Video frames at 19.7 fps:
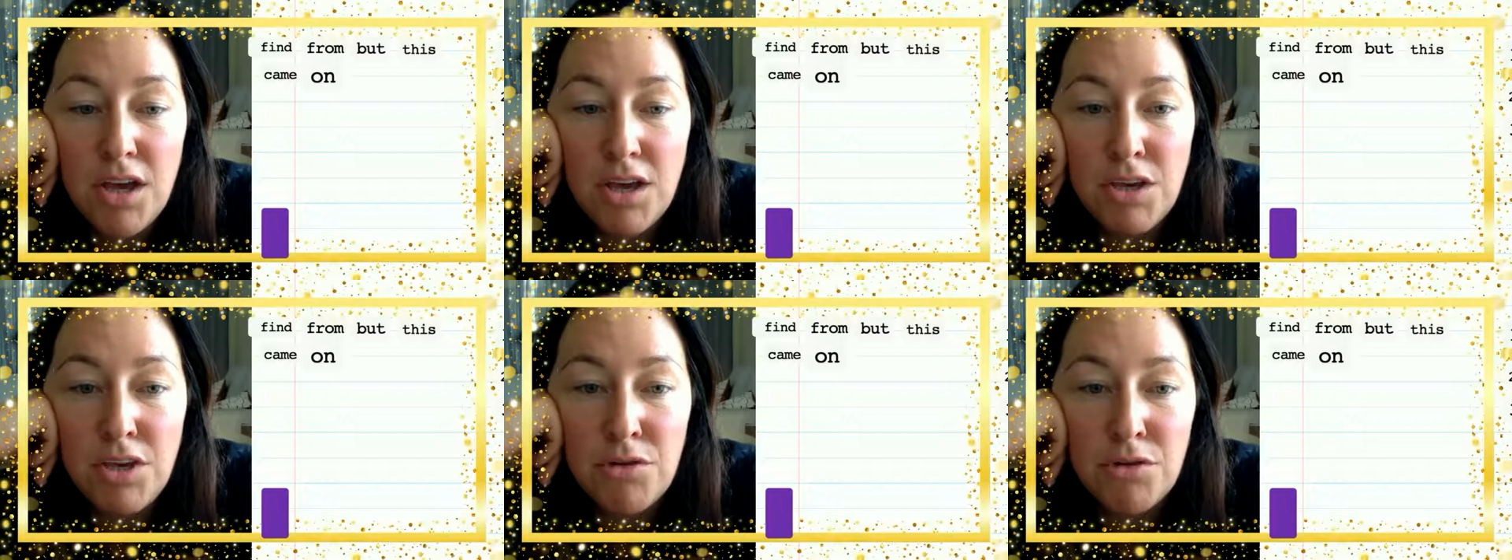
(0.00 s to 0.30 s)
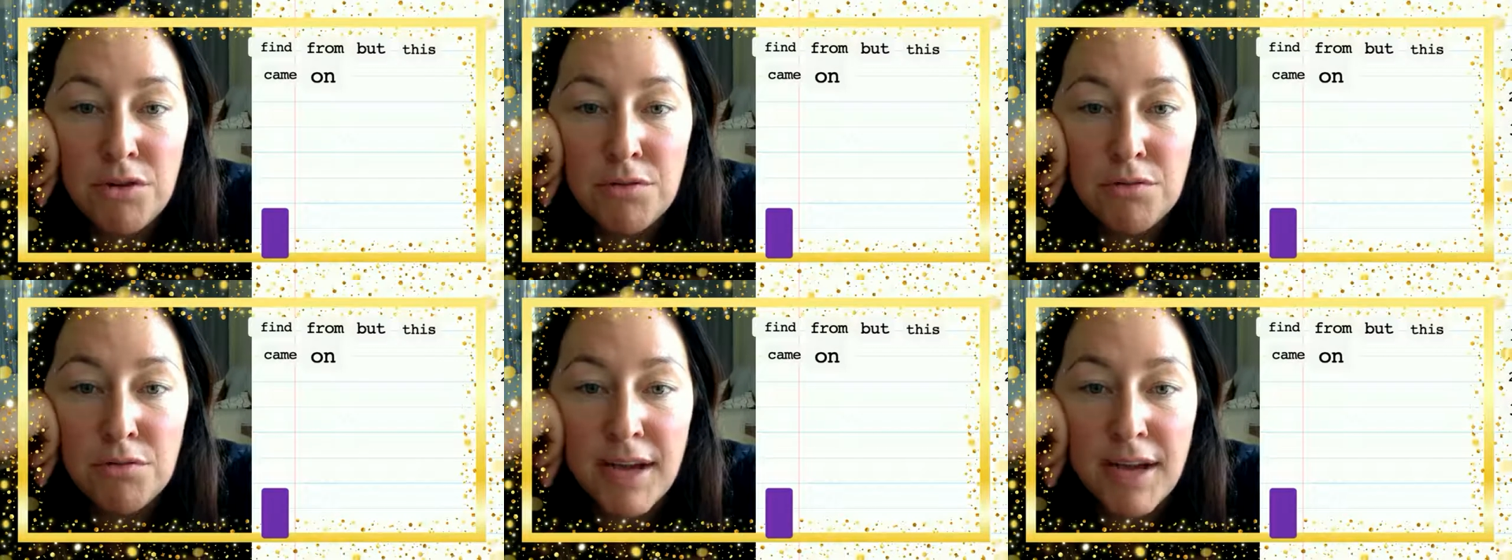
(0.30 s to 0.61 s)
You
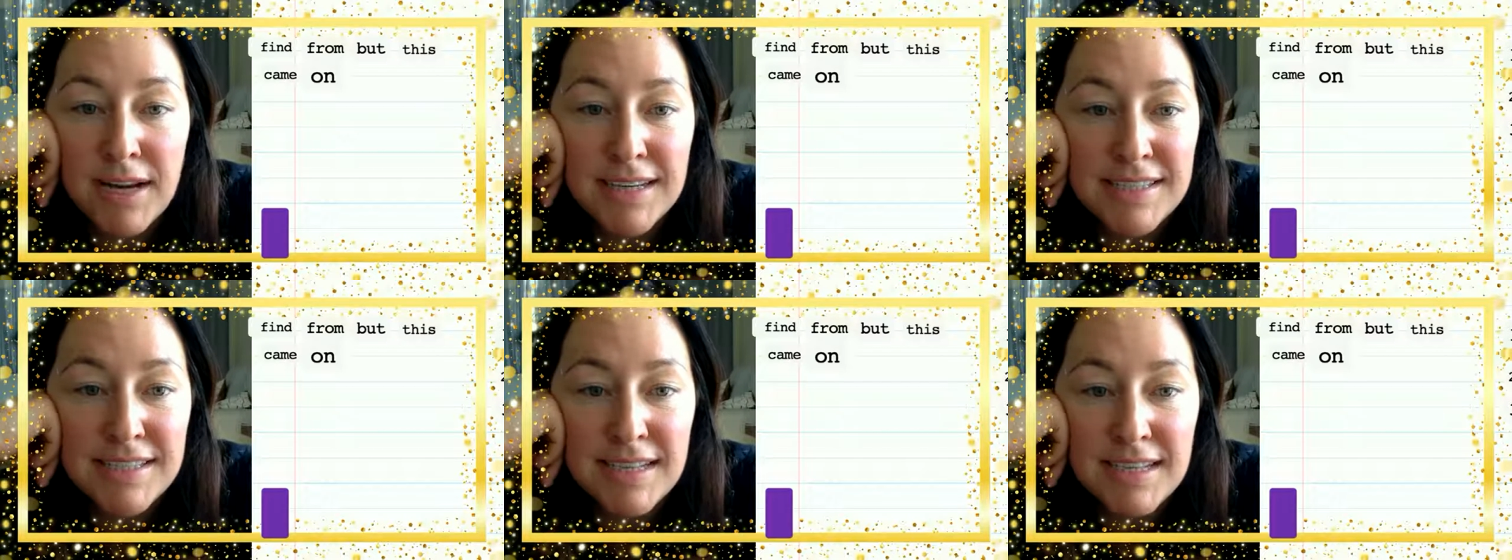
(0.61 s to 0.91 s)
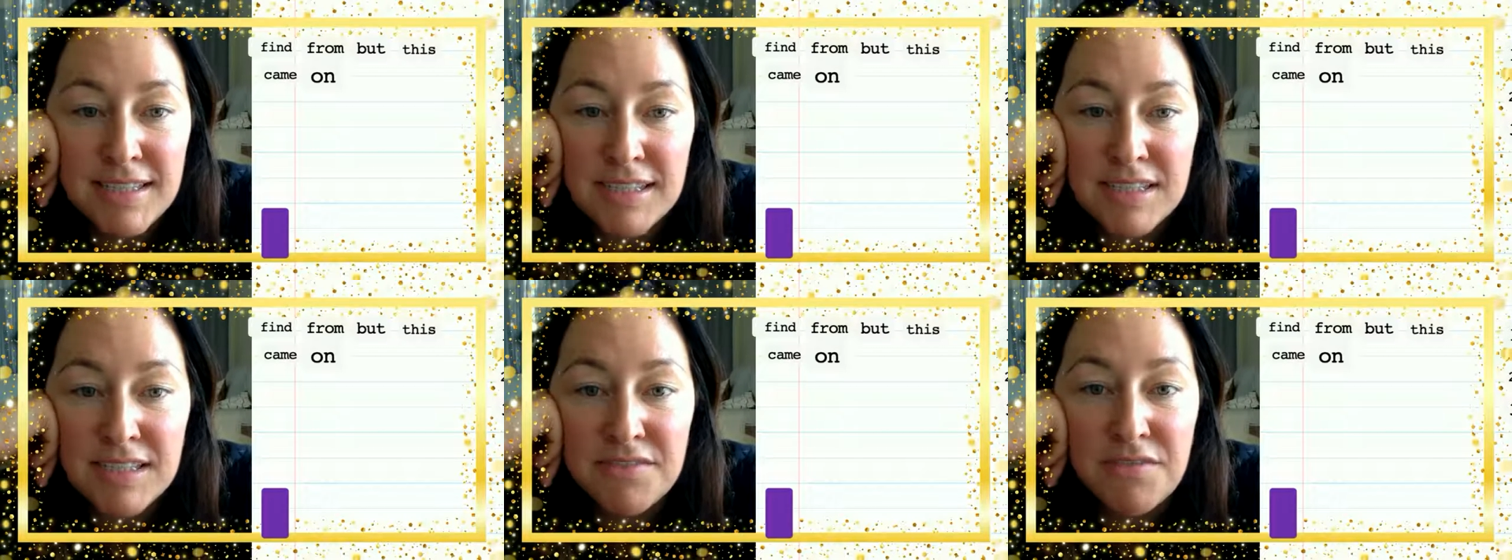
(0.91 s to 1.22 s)
can write a
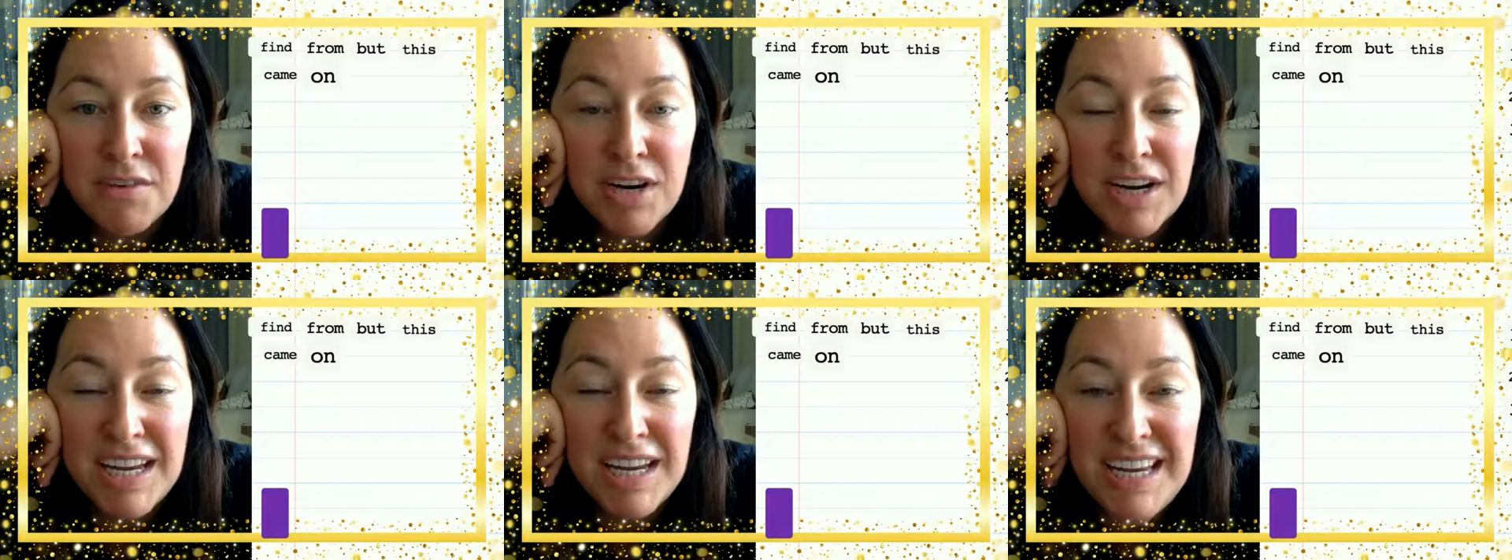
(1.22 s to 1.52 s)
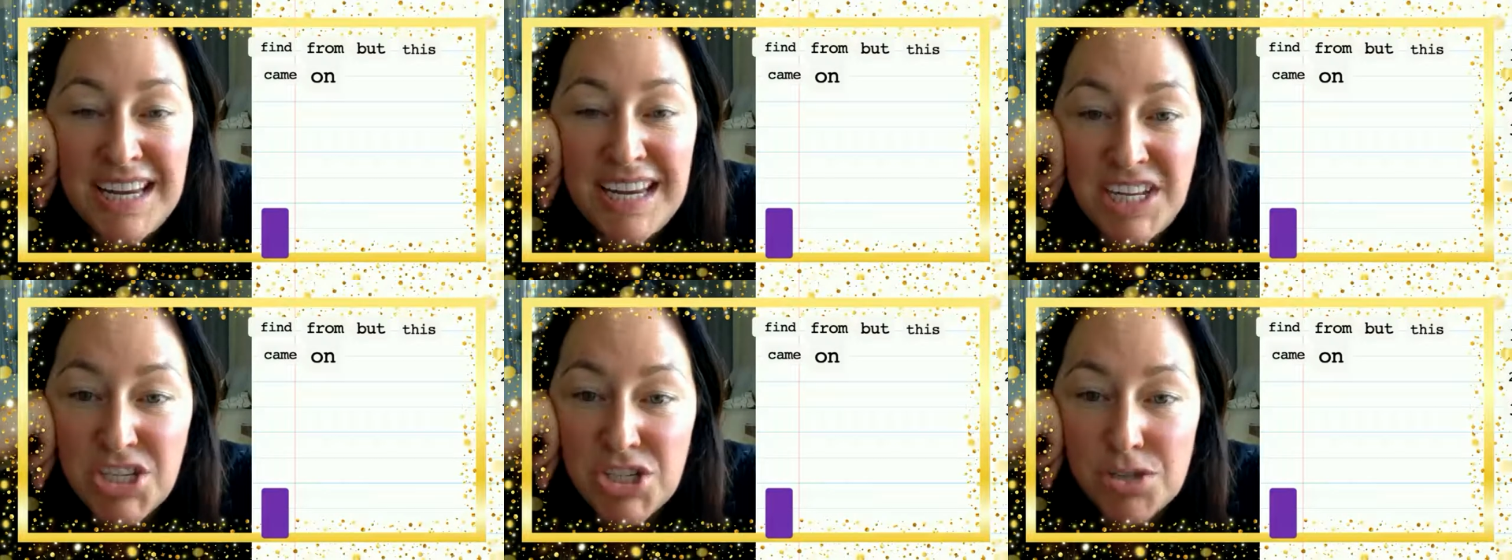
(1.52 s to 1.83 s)
sentence for
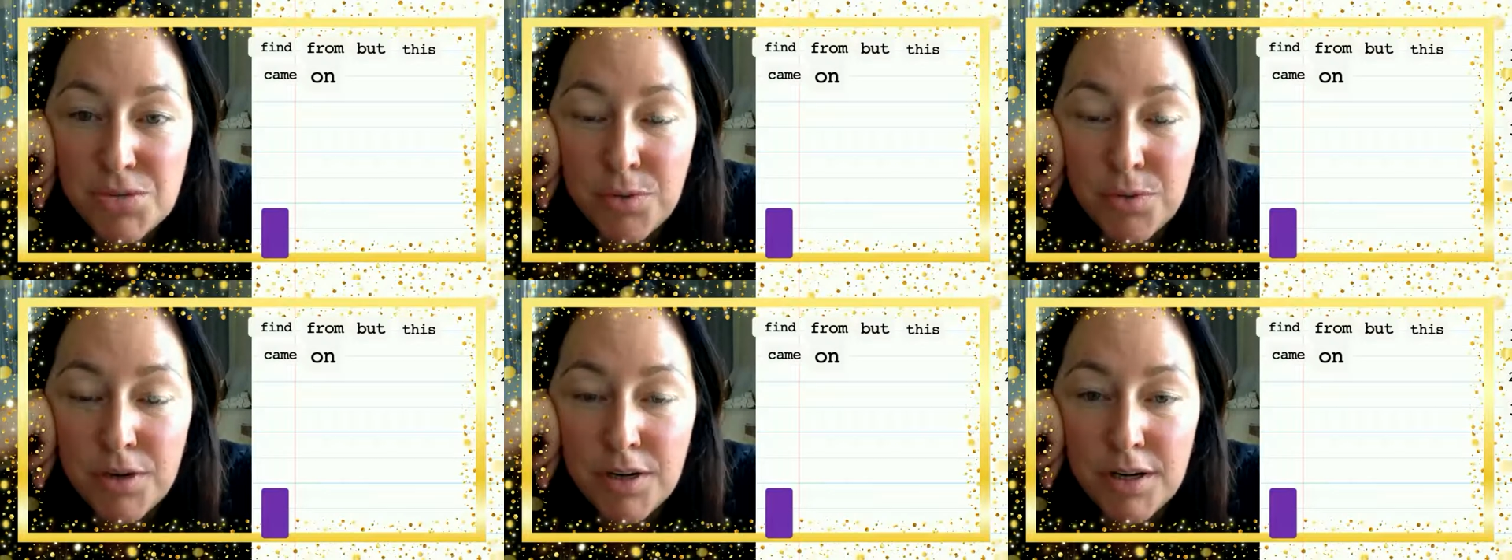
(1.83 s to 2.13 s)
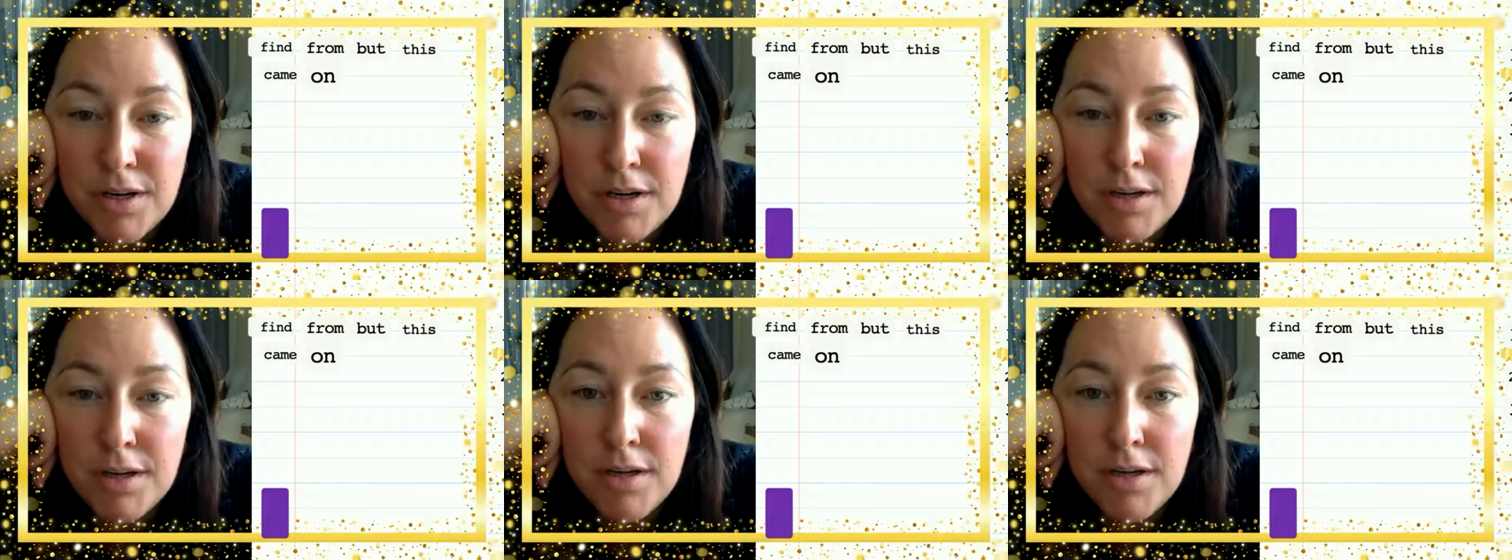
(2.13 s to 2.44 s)
each
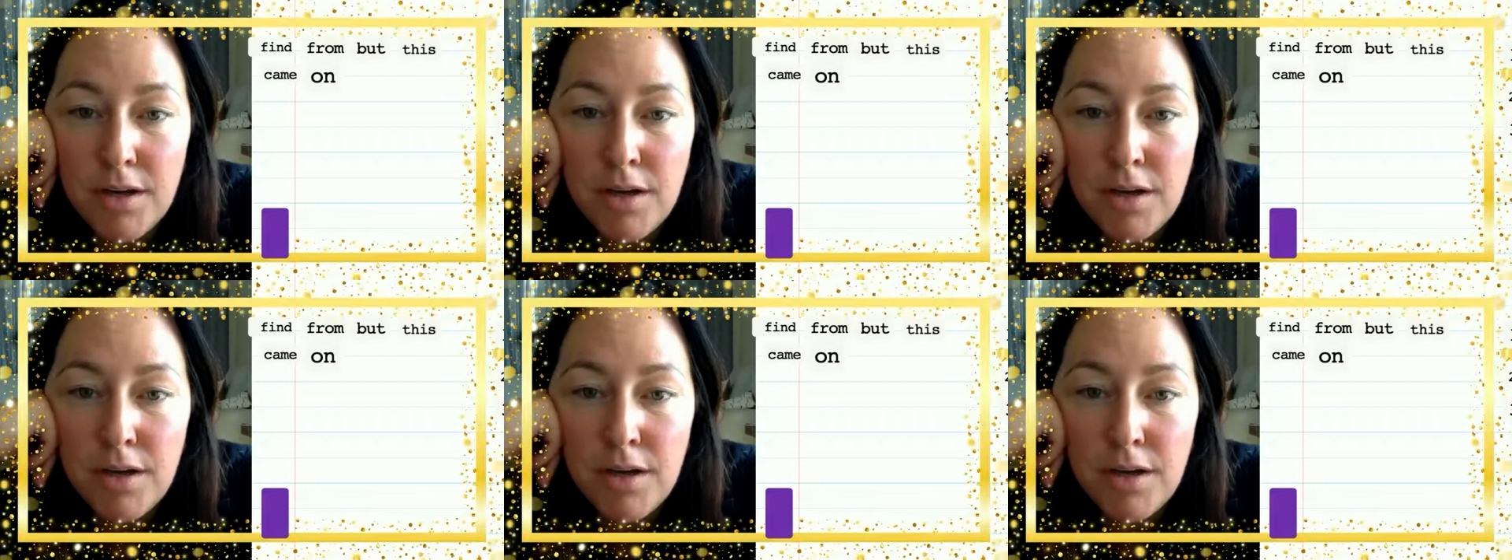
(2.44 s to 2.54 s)
word,